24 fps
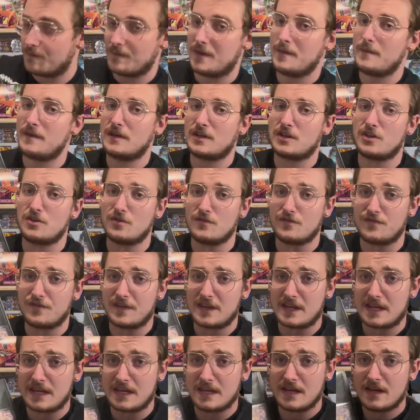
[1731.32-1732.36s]
Mimikyu
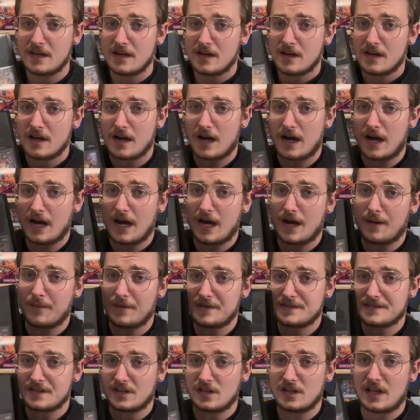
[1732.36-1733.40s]
V. Um,
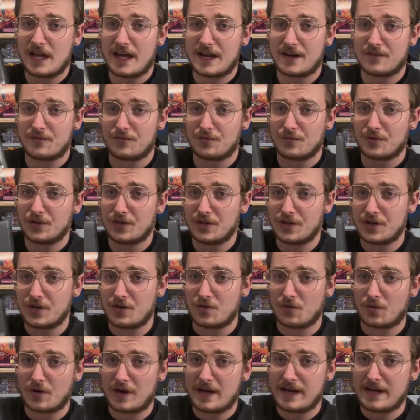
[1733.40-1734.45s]
it's a lot of really
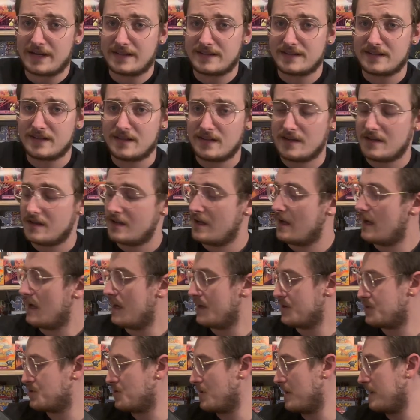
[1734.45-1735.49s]
great uh,
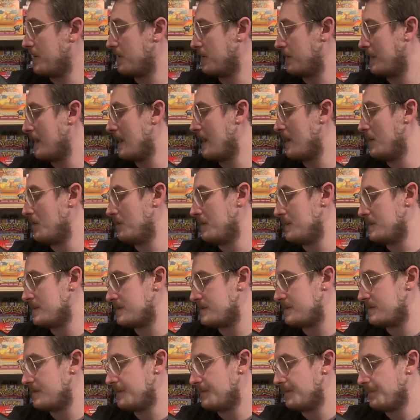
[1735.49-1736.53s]
trainer
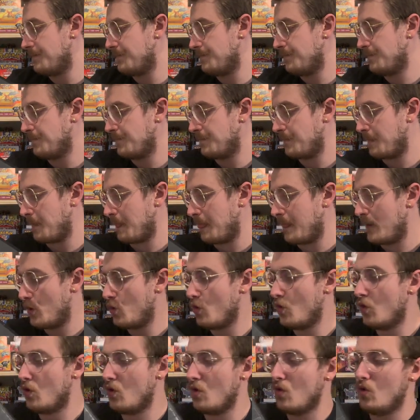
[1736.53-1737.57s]
galleries.
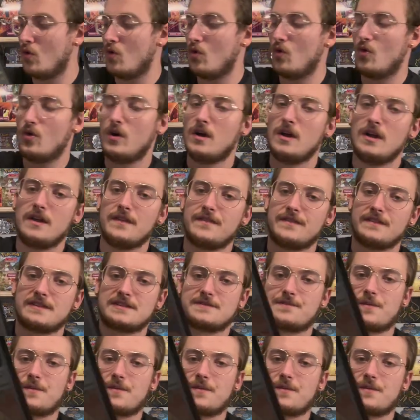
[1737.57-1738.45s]
Ooh, this is